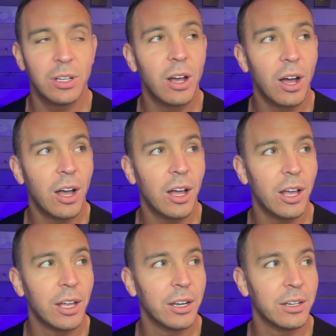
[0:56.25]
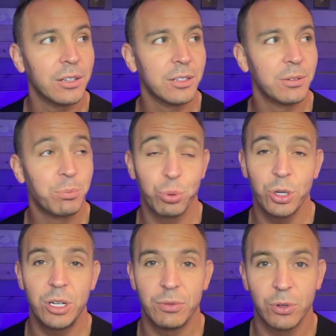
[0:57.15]
on
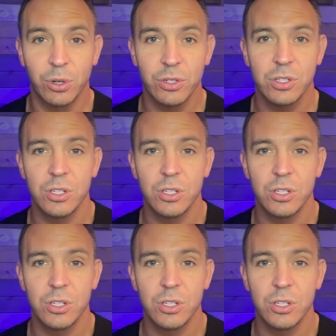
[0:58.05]
pre-divorce.